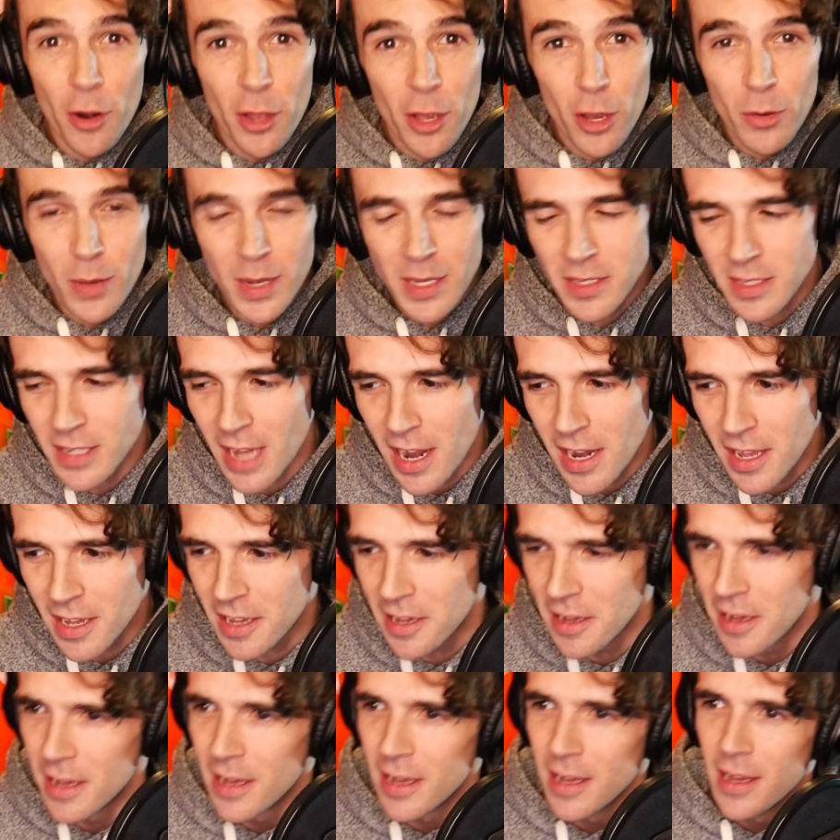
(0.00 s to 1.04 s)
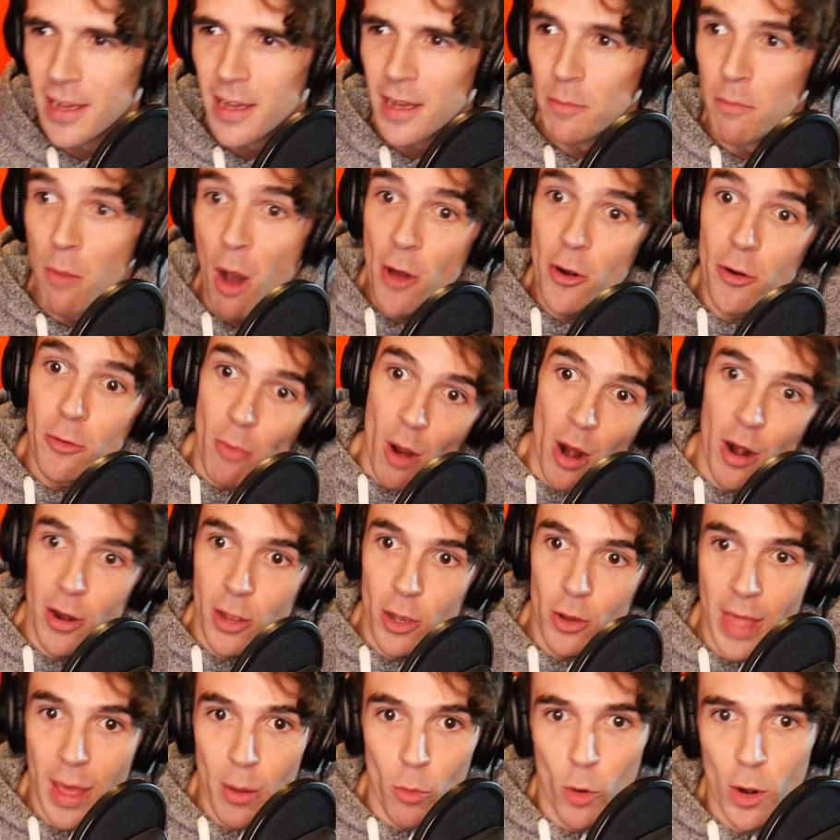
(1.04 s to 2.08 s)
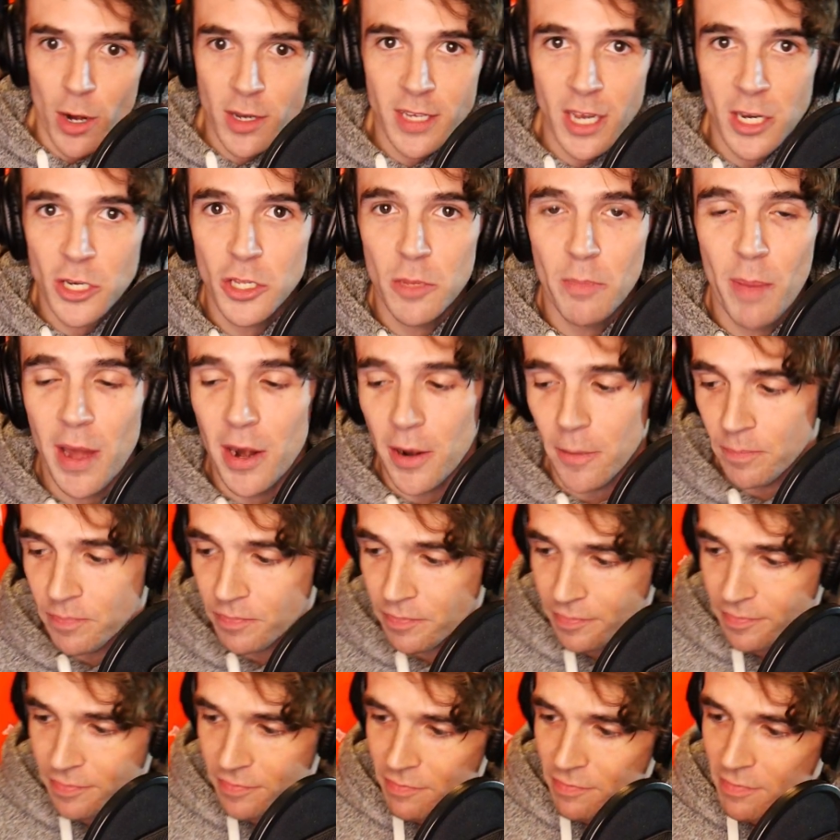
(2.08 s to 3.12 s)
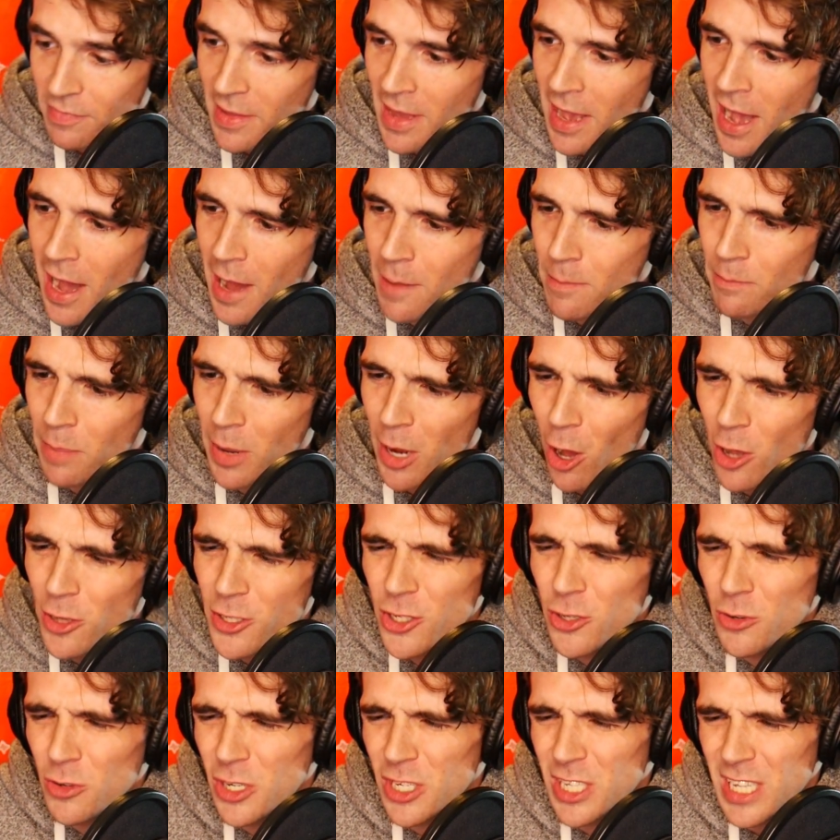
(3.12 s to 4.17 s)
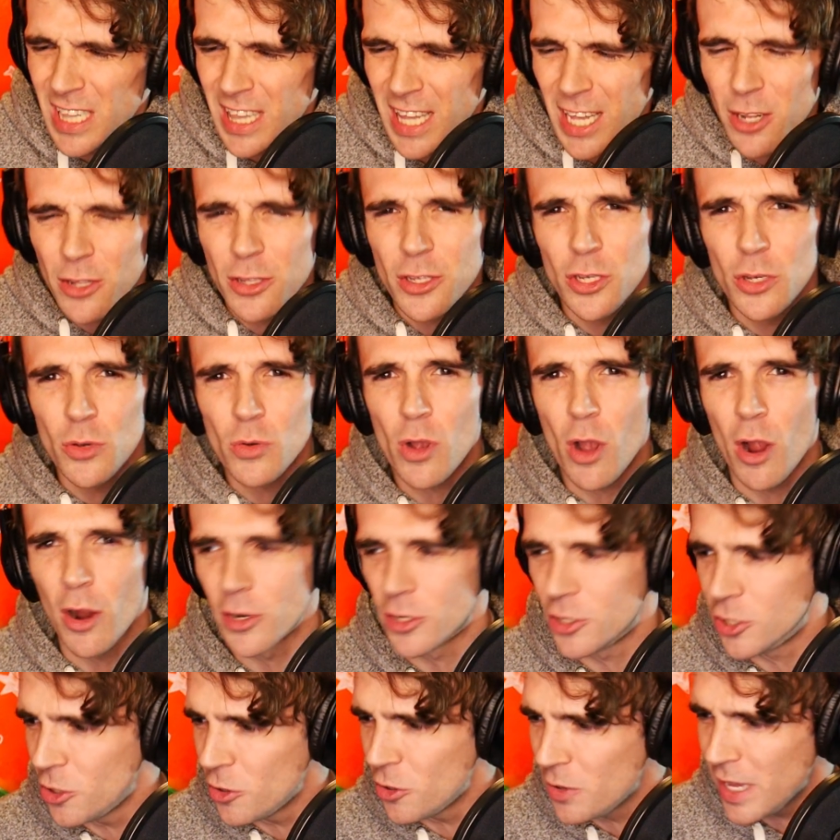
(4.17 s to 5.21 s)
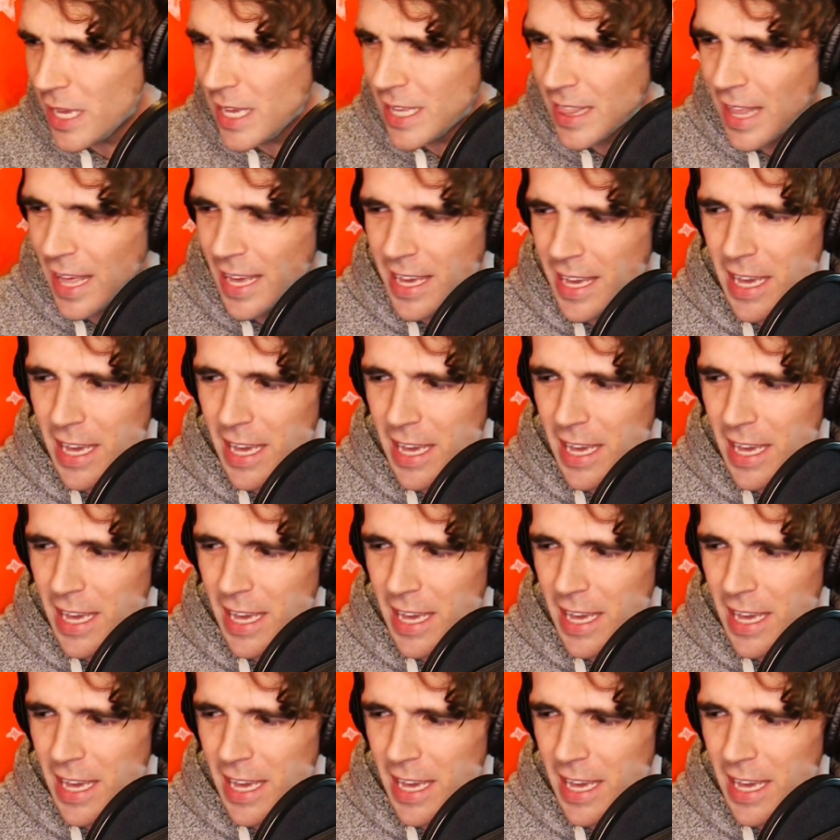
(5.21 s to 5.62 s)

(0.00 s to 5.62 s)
aesthetic. Modern Mario, that works actually better. But also just a little too cartoony. Like,